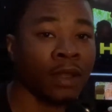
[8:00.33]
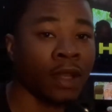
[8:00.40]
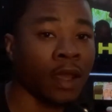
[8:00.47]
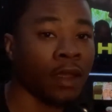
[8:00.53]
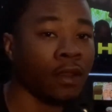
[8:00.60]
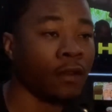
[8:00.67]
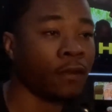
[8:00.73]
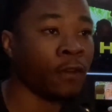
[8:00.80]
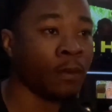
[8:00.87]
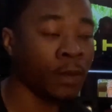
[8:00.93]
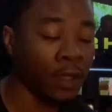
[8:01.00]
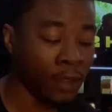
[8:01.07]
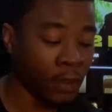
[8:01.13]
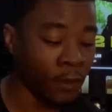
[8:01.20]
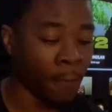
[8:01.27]
Like, for
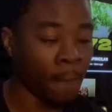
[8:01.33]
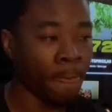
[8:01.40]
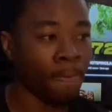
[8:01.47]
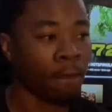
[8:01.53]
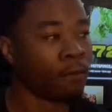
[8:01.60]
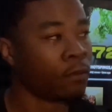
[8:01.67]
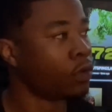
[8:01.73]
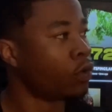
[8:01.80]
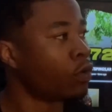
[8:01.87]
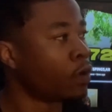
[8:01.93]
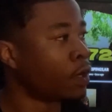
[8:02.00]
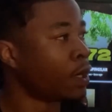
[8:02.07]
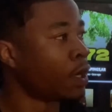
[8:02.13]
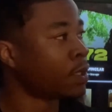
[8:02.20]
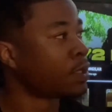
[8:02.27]
me, going
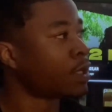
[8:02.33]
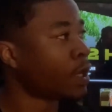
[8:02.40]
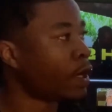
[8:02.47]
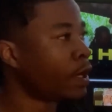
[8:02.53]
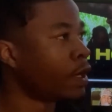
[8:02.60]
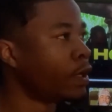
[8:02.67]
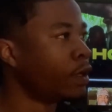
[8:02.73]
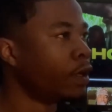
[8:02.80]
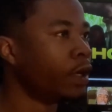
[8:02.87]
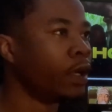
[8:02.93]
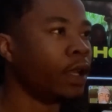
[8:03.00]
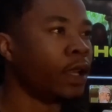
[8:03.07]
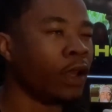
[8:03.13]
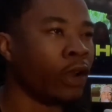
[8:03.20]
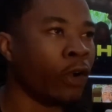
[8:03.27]
outside,
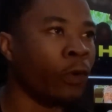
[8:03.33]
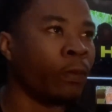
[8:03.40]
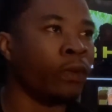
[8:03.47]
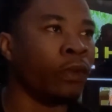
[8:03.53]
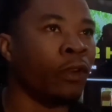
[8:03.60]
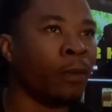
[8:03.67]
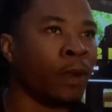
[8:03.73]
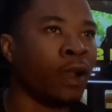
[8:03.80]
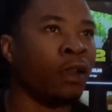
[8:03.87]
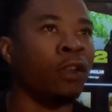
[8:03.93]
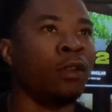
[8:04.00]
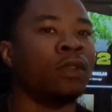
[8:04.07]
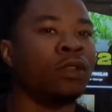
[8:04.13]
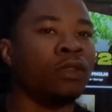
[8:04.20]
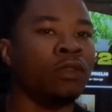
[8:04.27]
it open your mind up
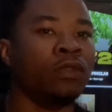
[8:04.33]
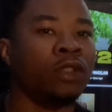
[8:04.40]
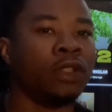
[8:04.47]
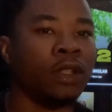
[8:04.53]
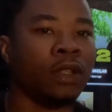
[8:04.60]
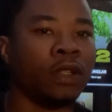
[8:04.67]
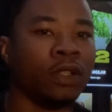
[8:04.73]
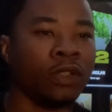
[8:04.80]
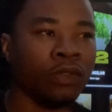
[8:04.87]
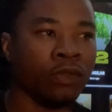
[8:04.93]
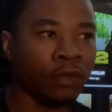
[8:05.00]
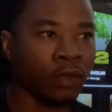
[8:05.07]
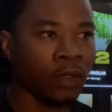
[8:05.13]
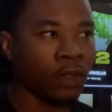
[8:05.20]
to new shit, cause you